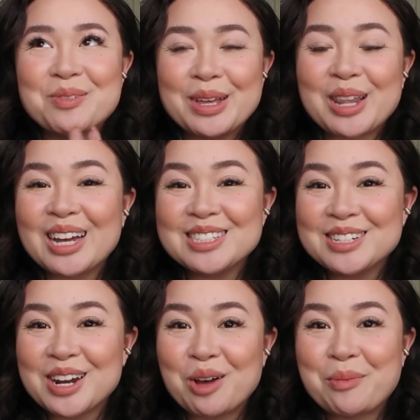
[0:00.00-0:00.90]
So my last
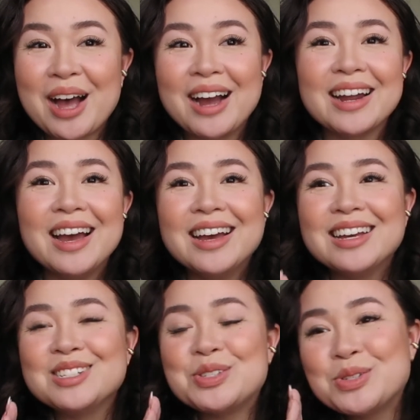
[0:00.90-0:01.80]
Chanel bag,
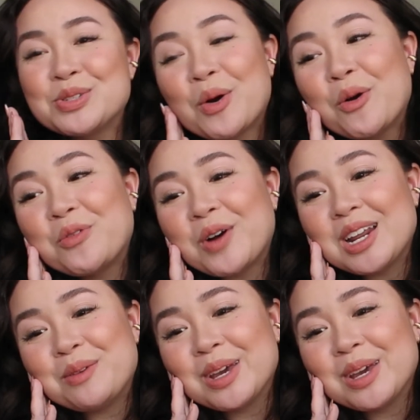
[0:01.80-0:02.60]
it's so funny